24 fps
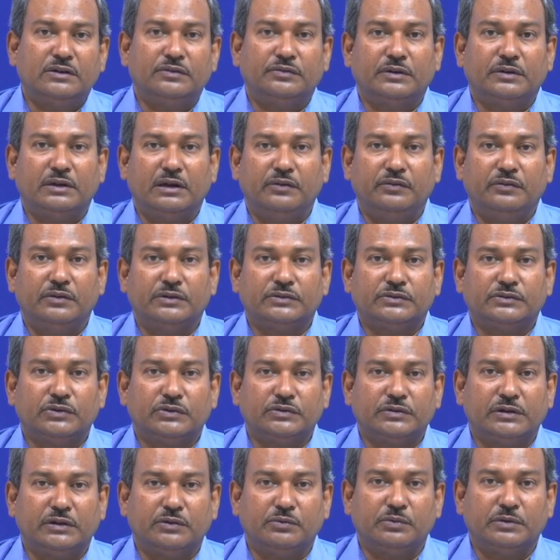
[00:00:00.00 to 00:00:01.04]
of the
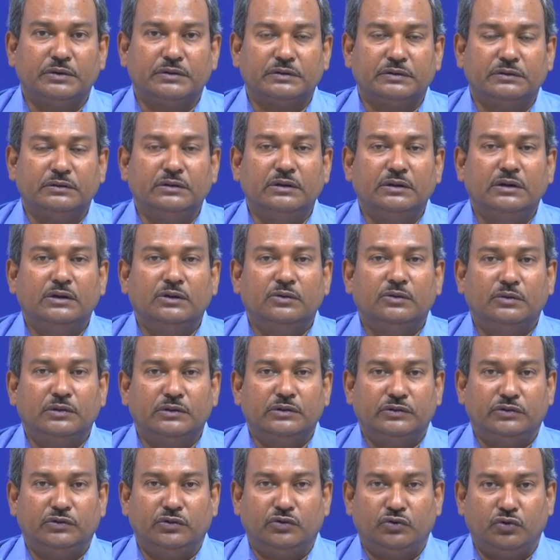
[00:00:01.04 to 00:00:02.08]
Navier-Stokes equation
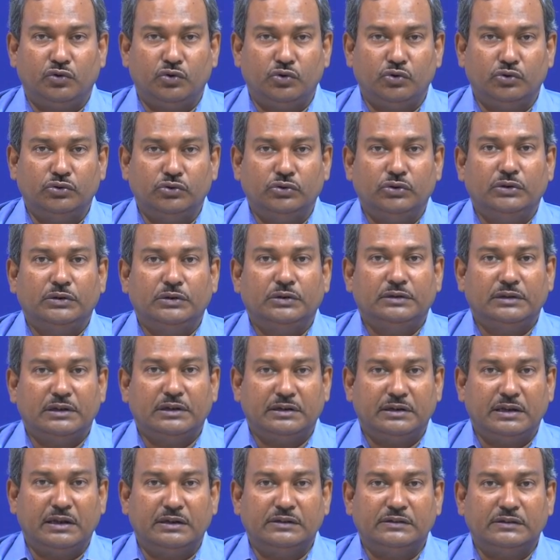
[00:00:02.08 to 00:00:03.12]
was rho, the
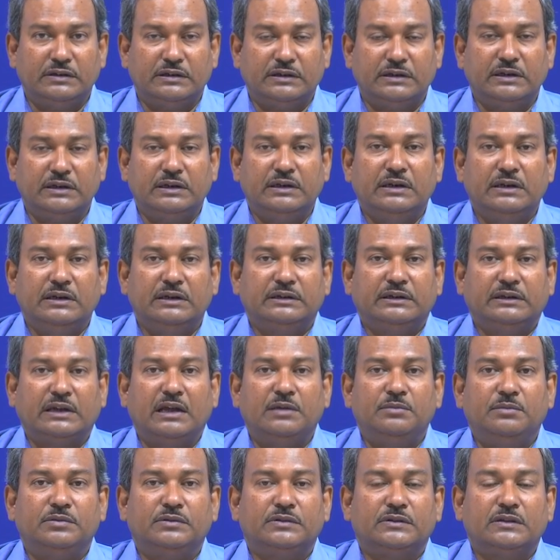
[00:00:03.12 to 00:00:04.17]
density,
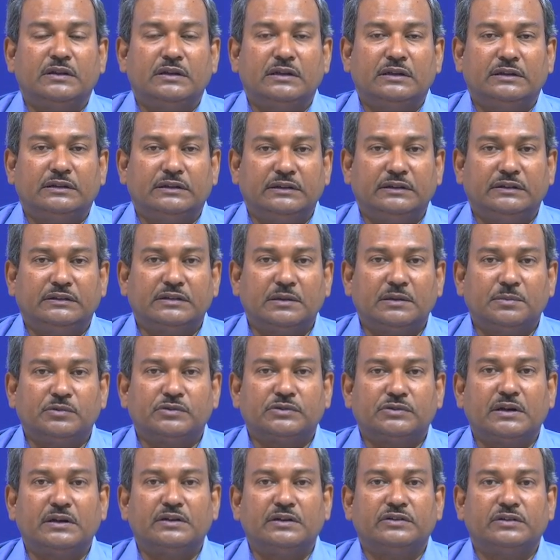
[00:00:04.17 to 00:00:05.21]
times the
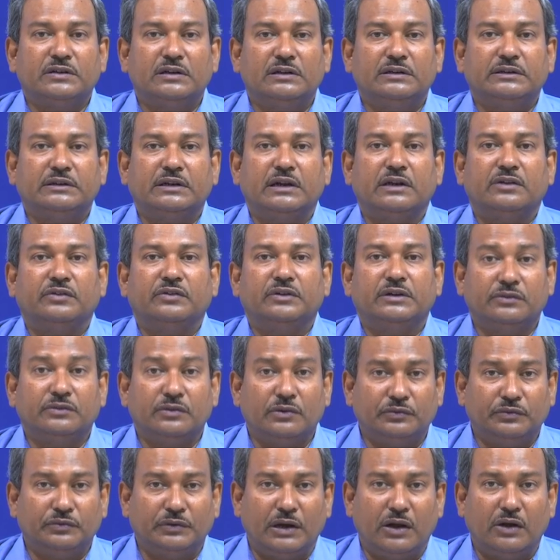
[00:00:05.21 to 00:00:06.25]
substantial derivative
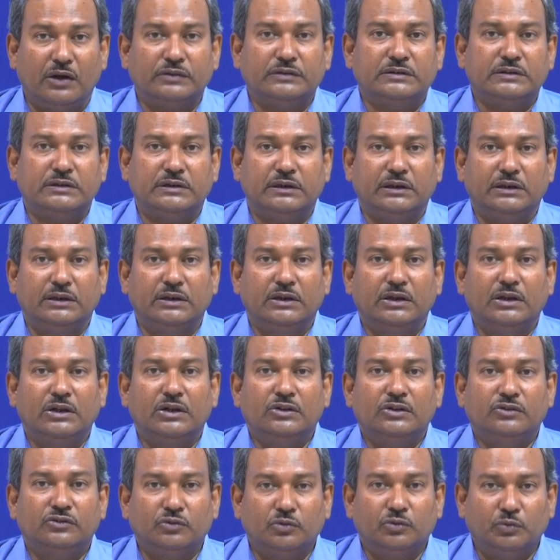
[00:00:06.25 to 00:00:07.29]
of velocity.
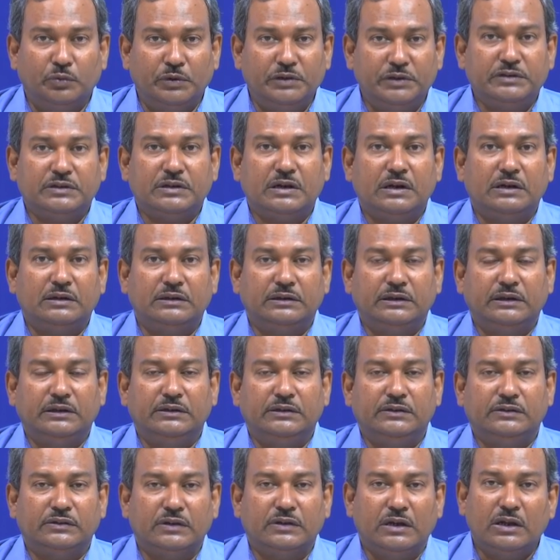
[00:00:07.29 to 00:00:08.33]
So, which
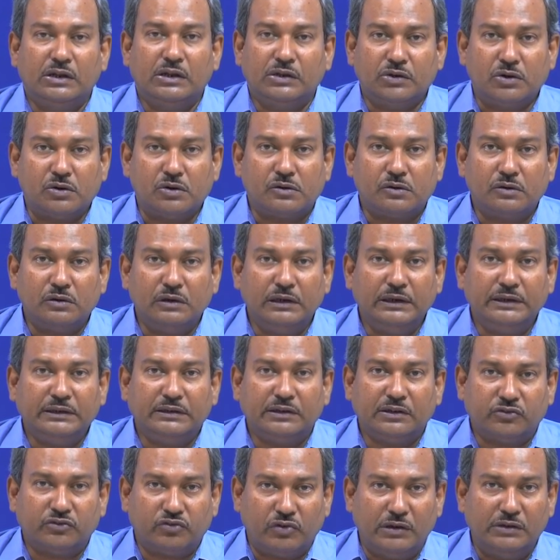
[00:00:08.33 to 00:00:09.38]
contains not only the
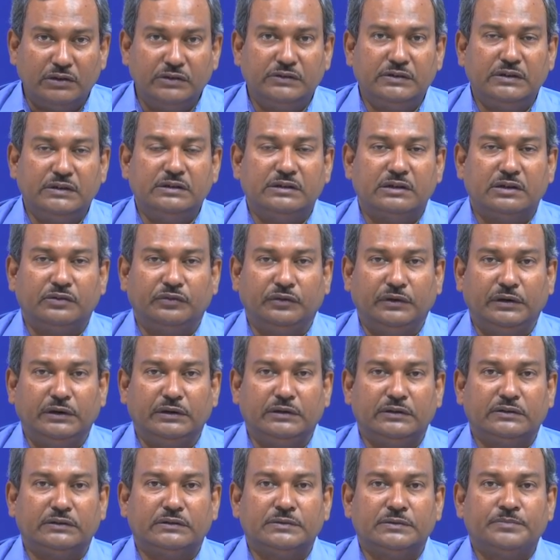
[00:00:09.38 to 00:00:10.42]
transient
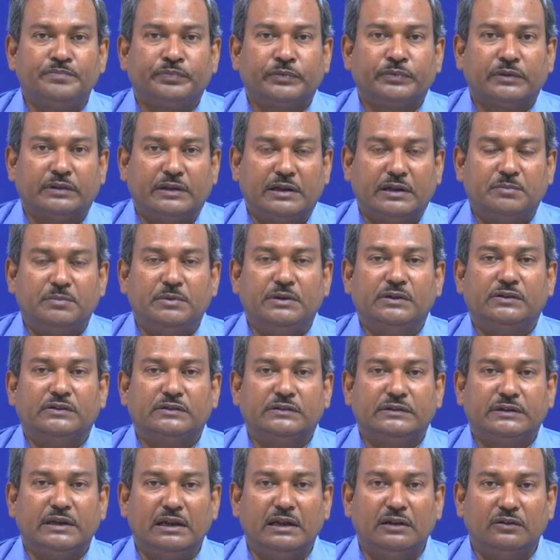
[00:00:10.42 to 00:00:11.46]
effects, that means
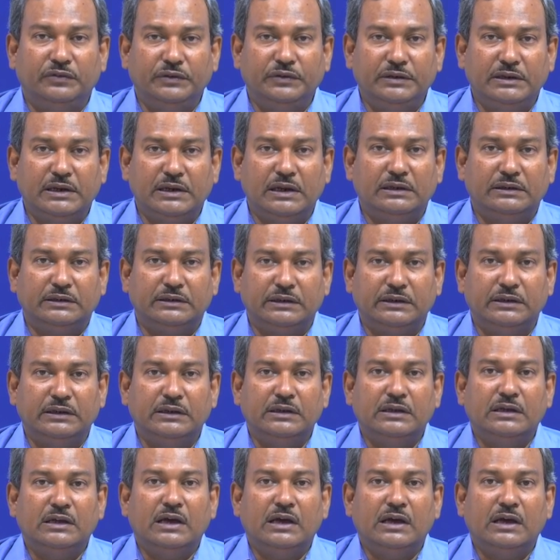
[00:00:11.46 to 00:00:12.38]
del v del t,